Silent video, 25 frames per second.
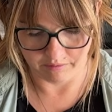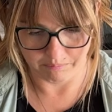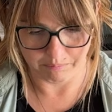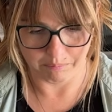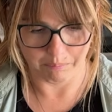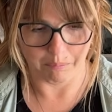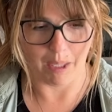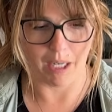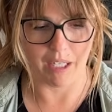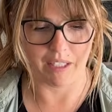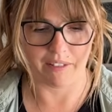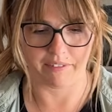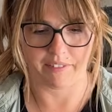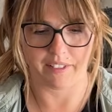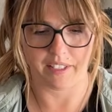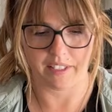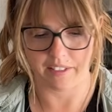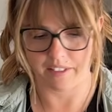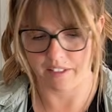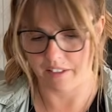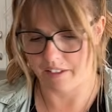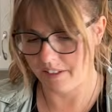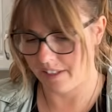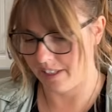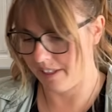Perfect,
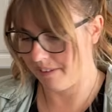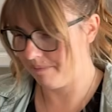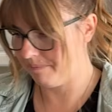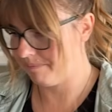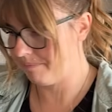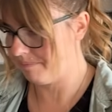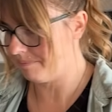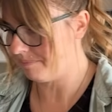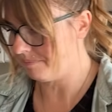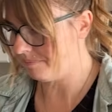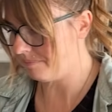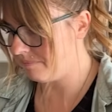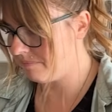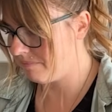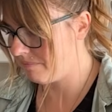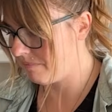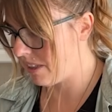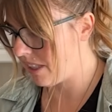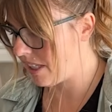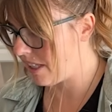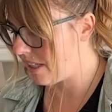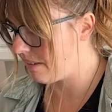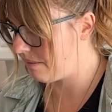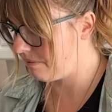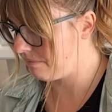okay. I'm
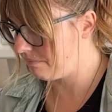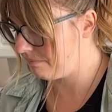gonna